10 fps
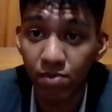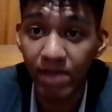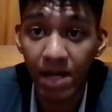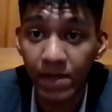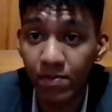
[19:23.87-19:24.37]

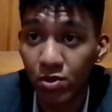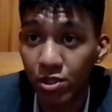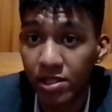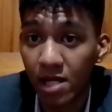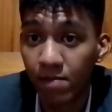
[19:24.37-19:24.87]
black
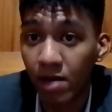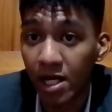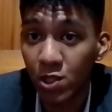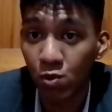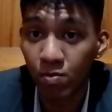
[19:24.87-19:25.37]
people's dead
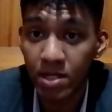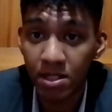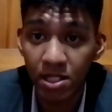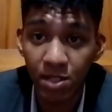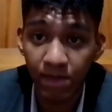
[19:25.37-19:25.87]
bodies were
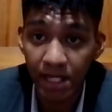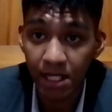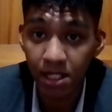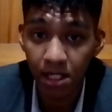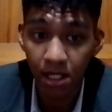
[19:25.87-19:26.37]
being
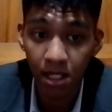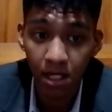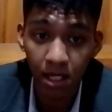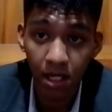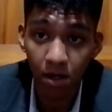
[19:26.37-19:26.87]
displayed
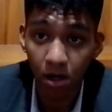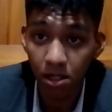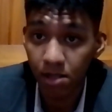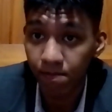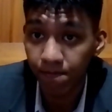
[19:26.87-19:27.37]
in
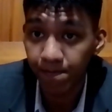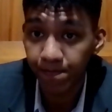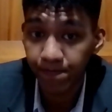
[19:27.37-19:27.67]
Harlem.